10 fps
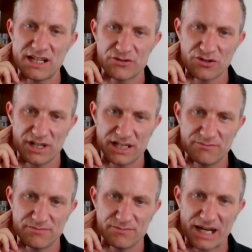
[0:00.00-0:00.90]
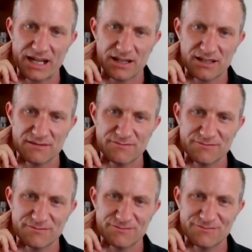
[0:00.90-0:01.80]
literally blank,
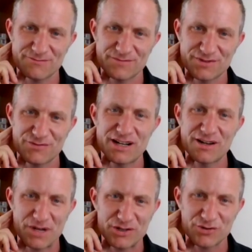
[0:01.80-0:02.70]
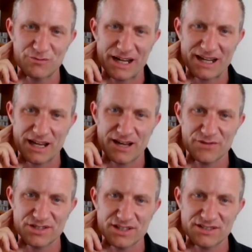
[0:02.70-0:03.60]
3-dimensional blank
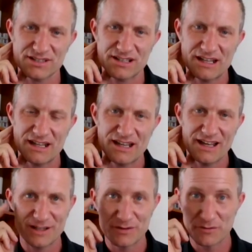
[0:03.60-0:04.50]
canvases. And